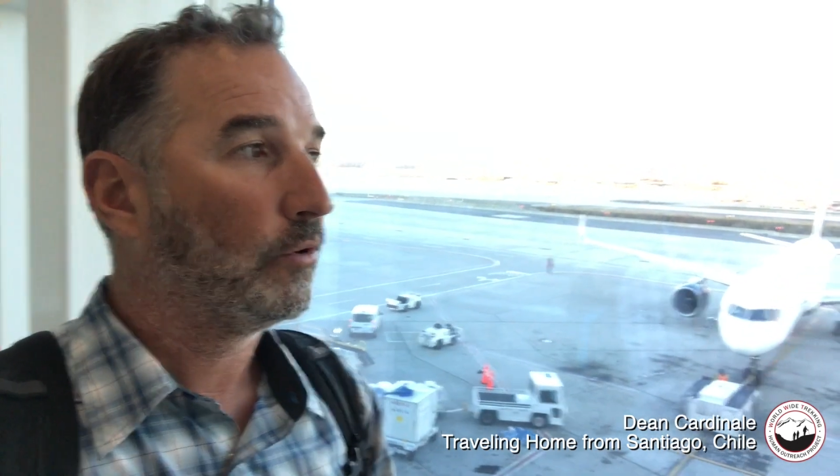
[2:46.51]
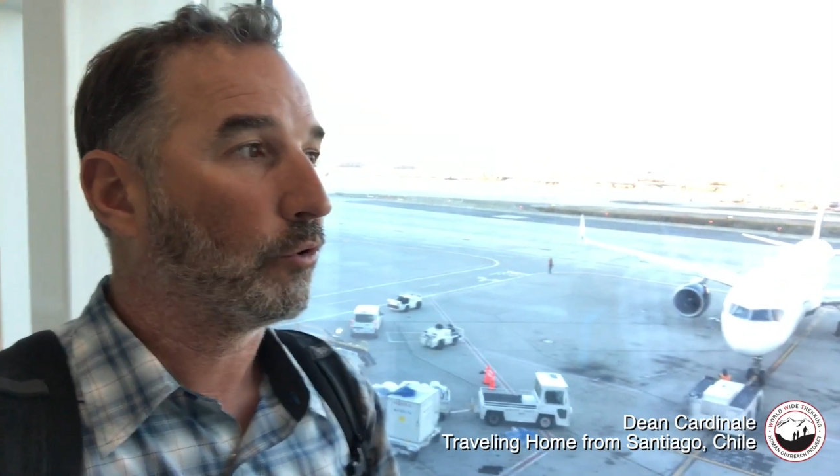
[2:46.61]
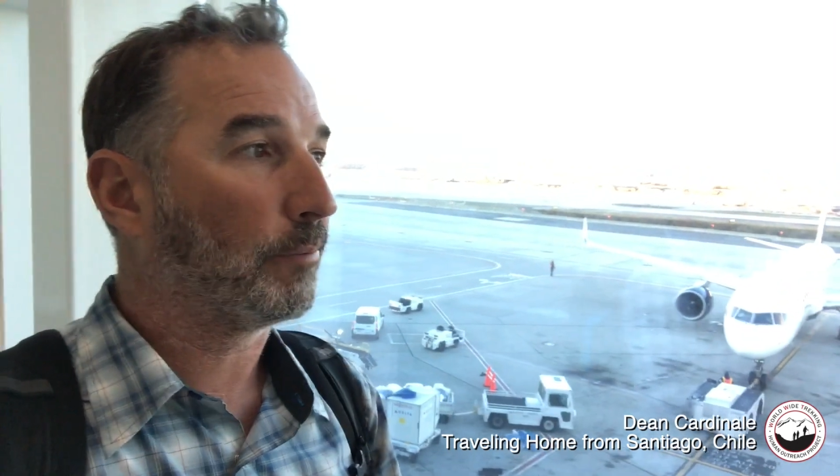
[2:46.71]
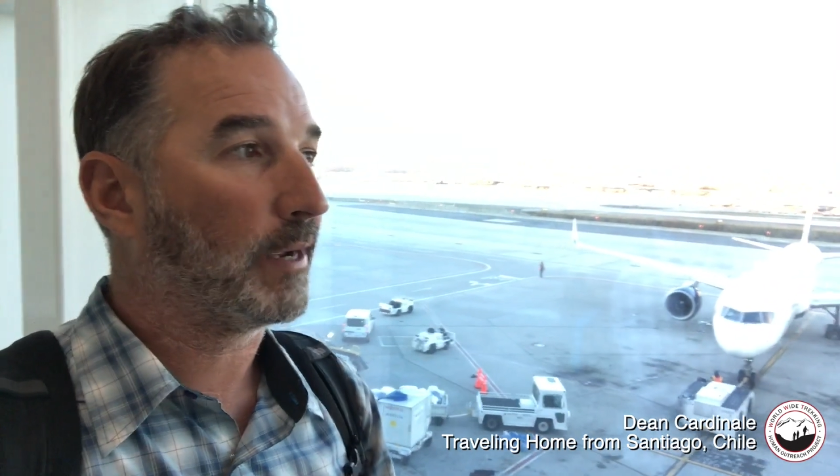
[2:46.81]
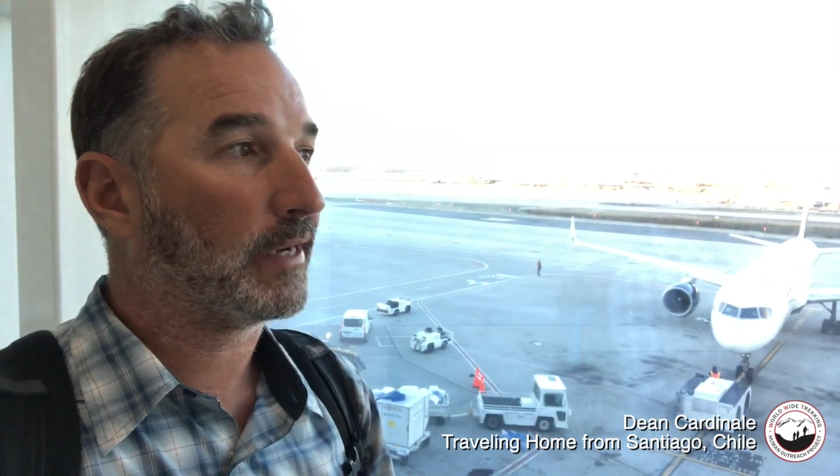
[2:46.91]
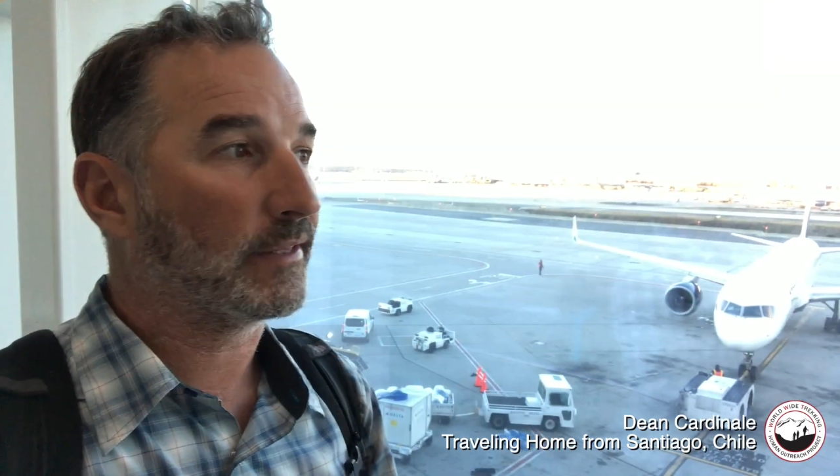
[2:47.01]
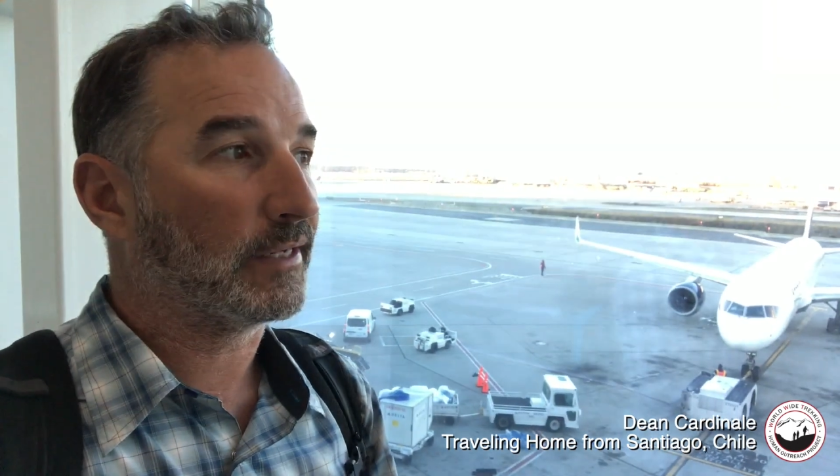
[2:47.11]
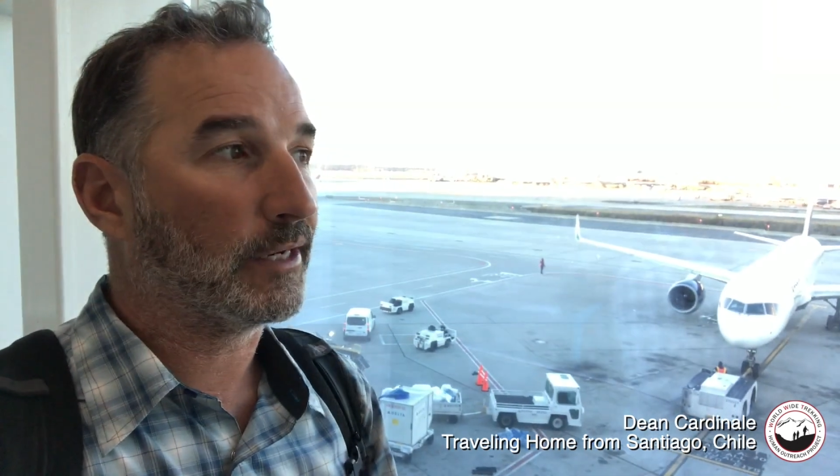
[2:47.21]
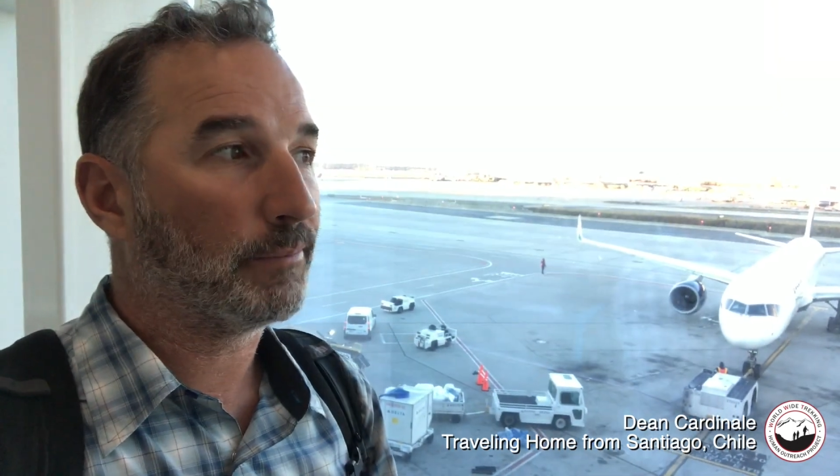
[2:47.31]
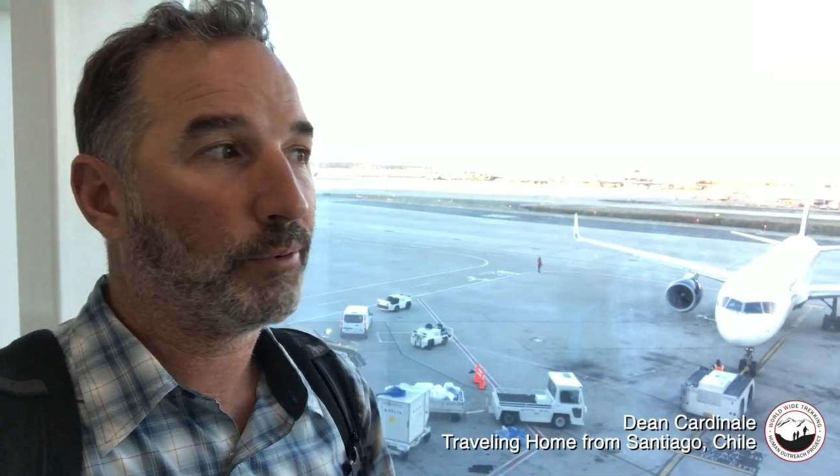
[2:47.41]
or back at
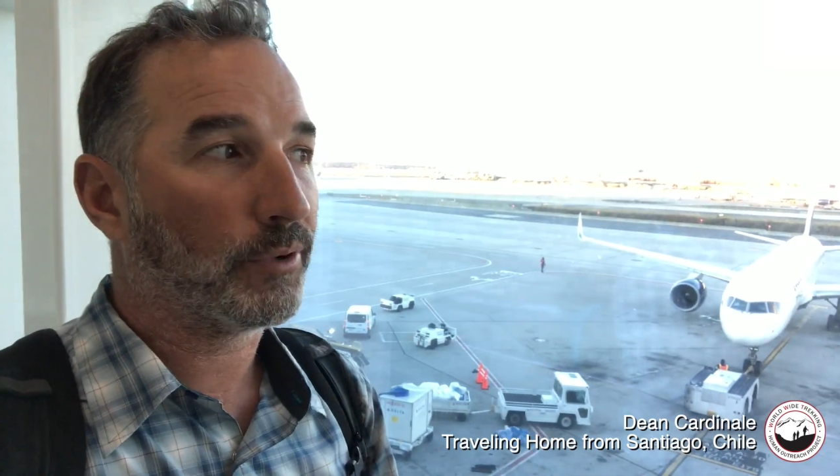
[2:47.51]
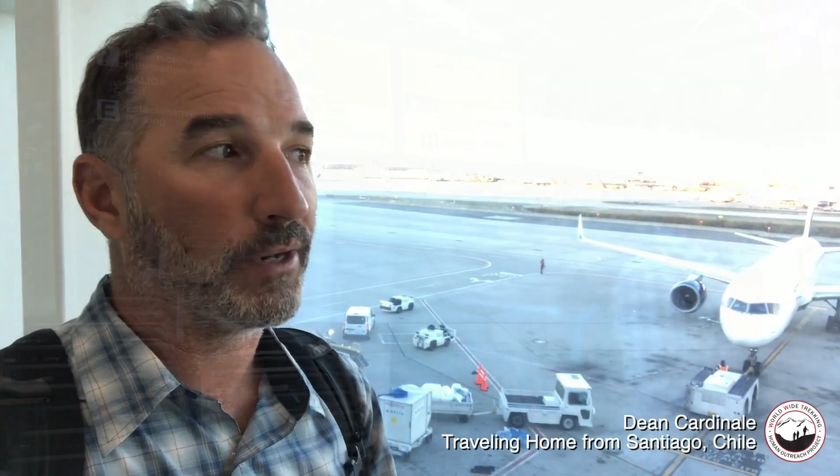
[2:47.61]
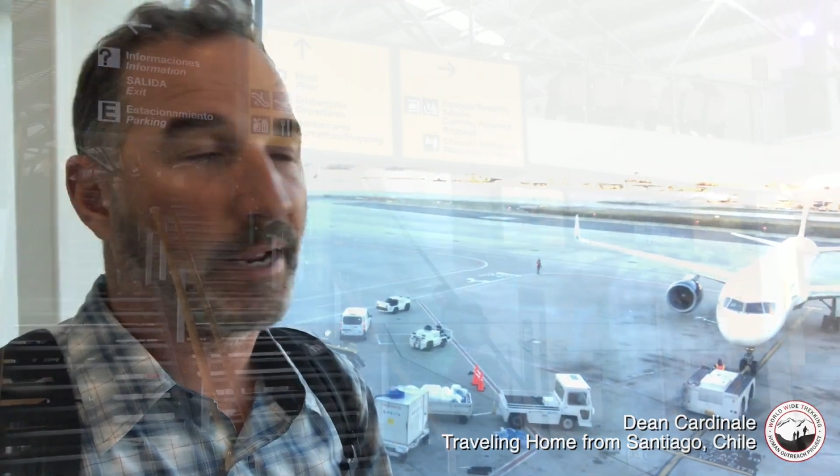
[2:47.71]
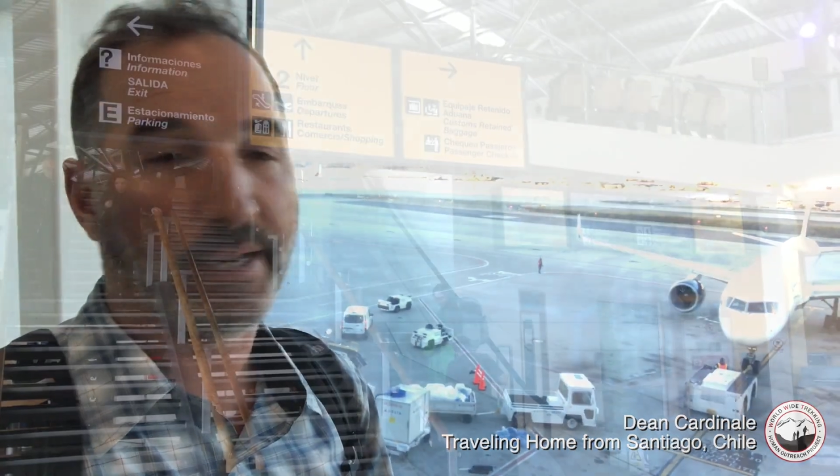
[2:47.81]
the airport, and